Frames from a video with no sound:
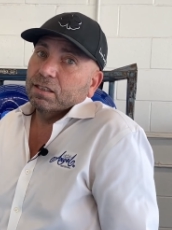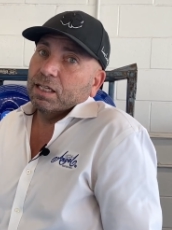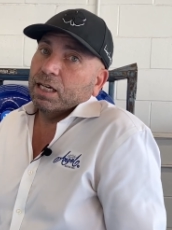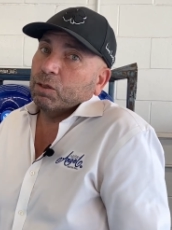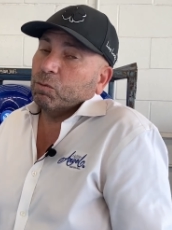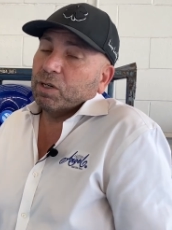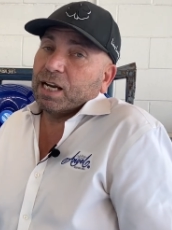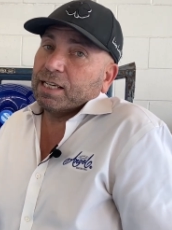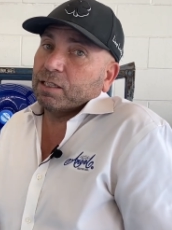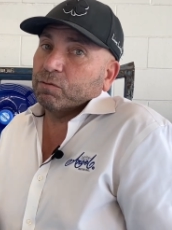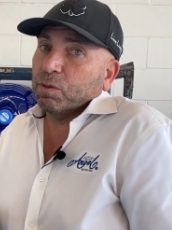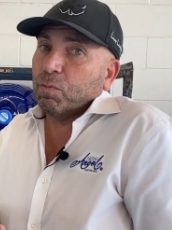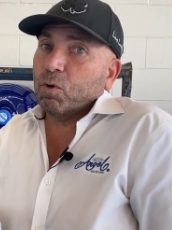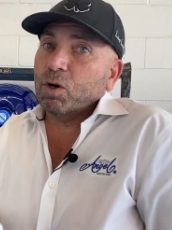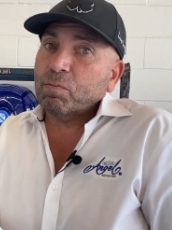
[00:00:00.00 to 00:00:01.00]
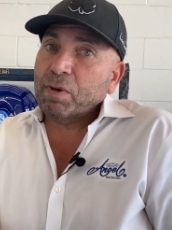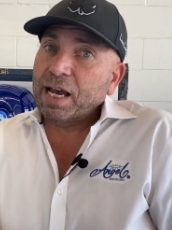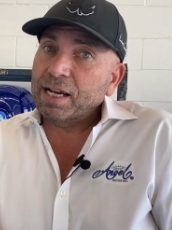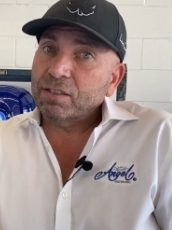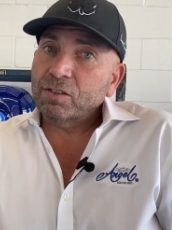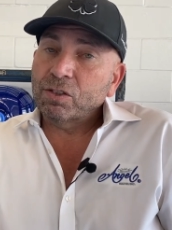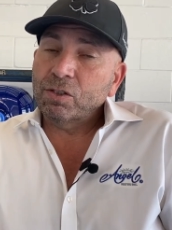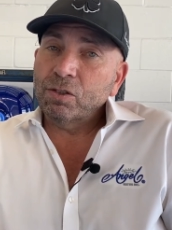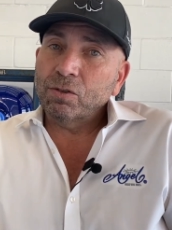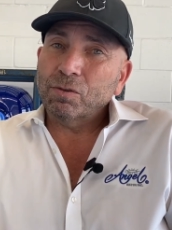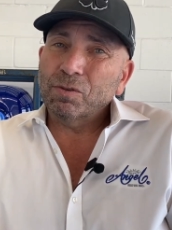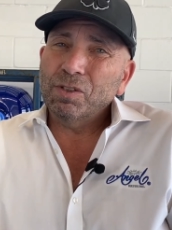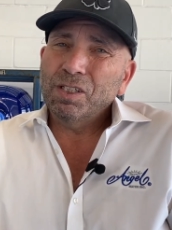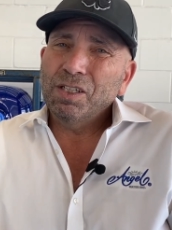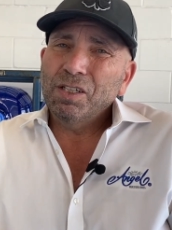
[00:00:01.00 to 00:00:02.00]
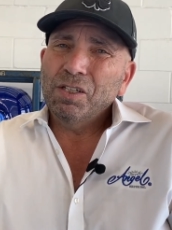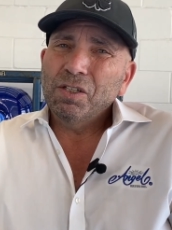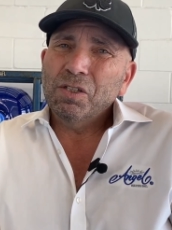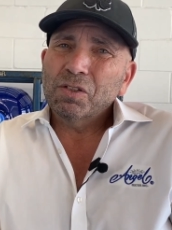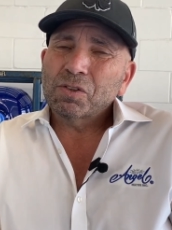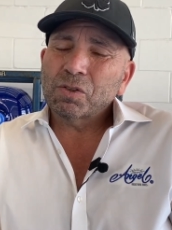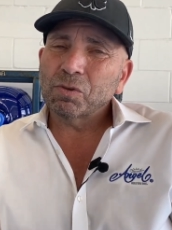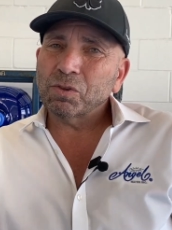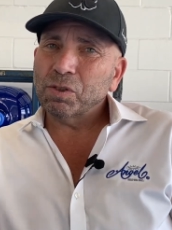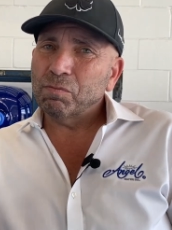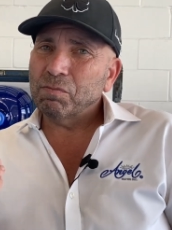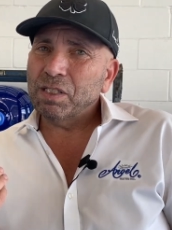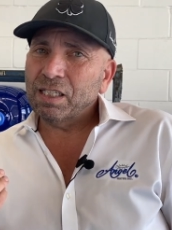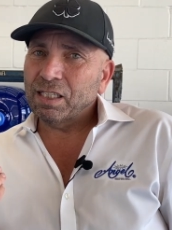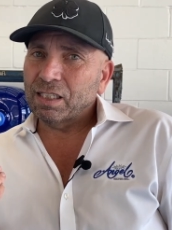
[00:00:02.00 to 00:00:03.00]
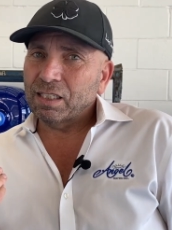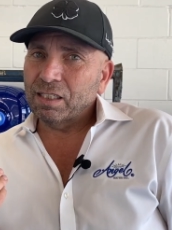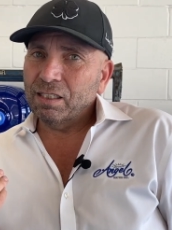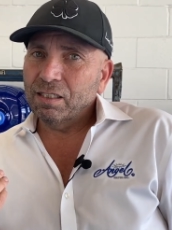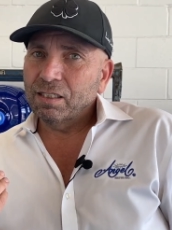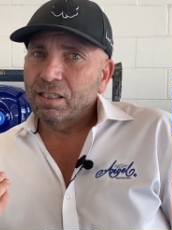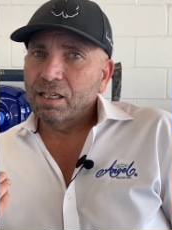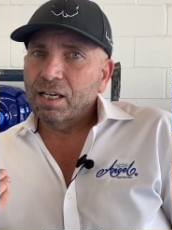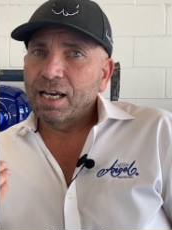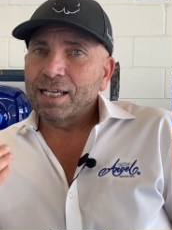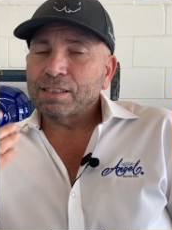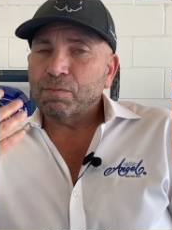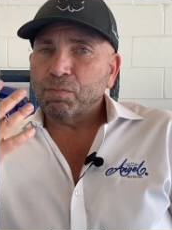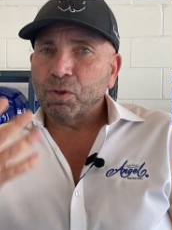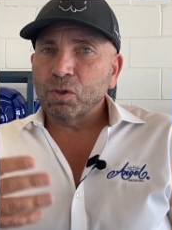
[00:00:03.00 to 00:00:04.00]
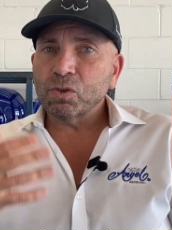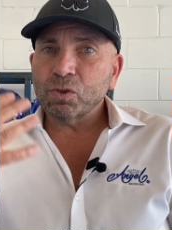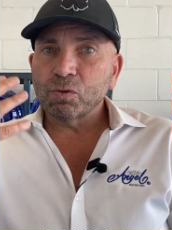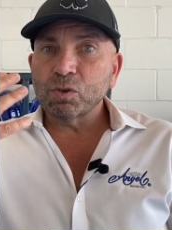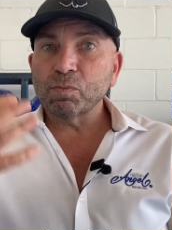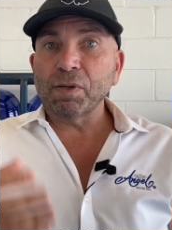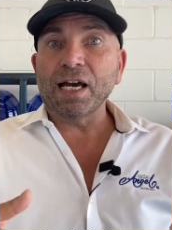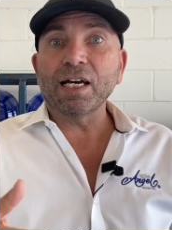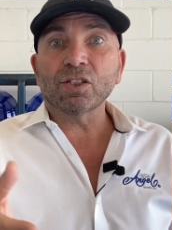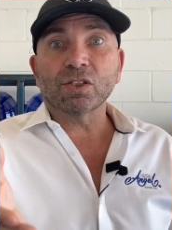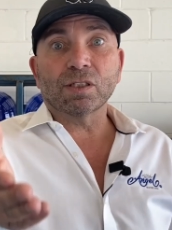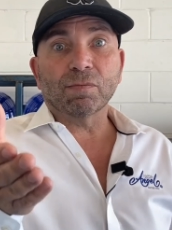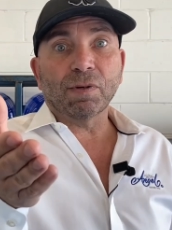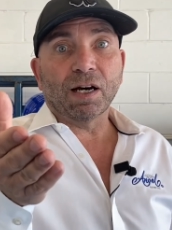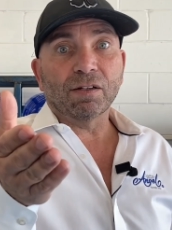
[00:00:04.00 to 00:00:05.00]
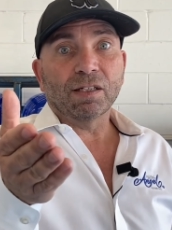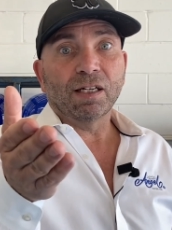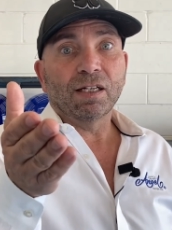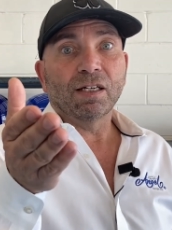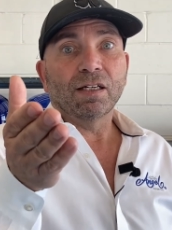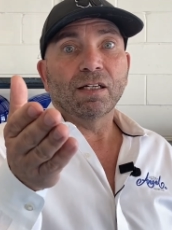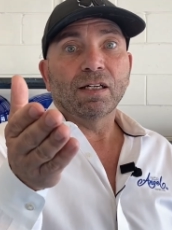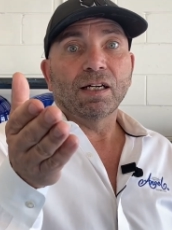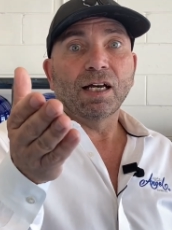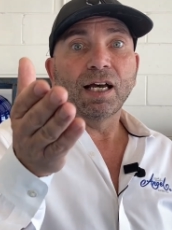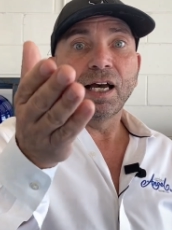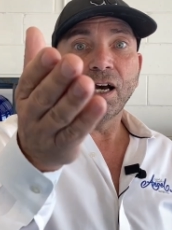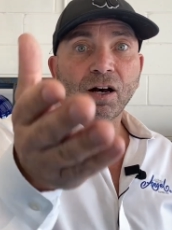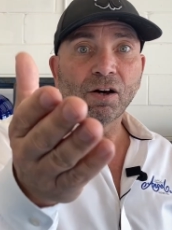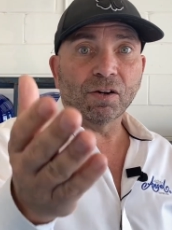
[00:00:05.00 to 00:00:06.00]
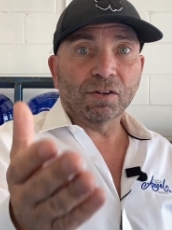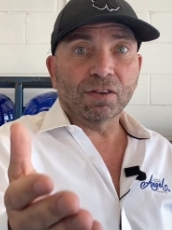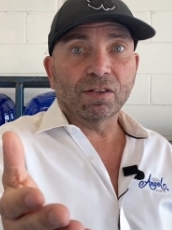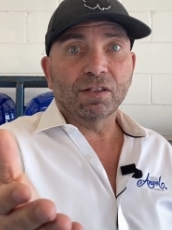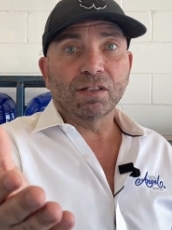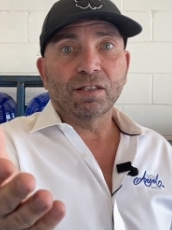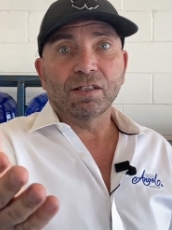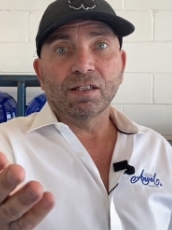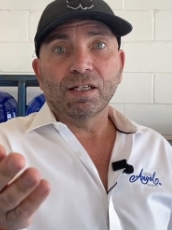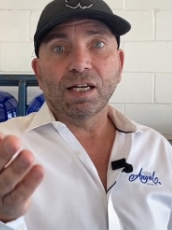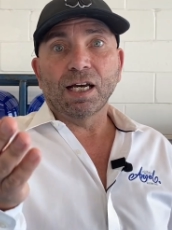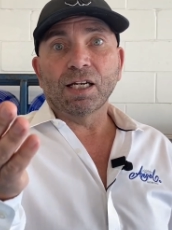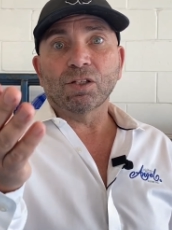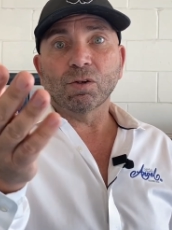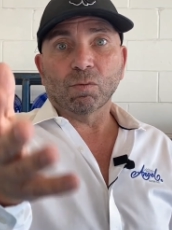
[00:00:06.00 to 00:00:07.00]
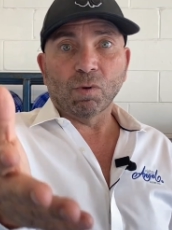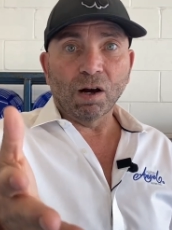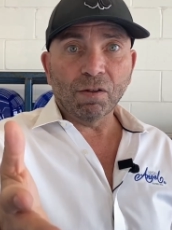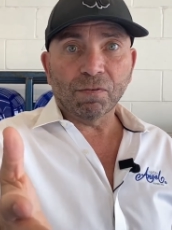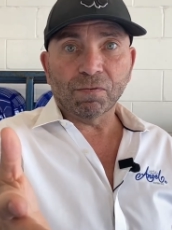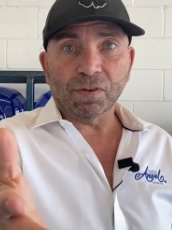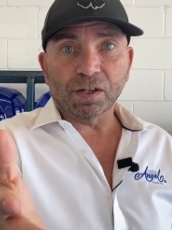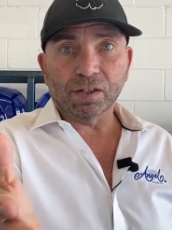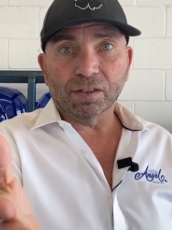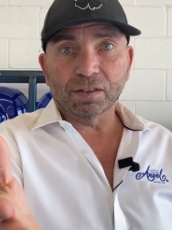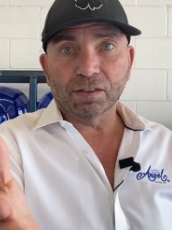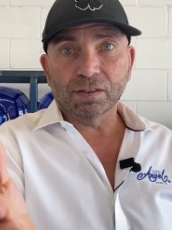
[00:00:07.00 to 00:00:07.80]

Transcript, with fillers: and what I can report back to you. So to me, as a person who's passionate about health and your welfare,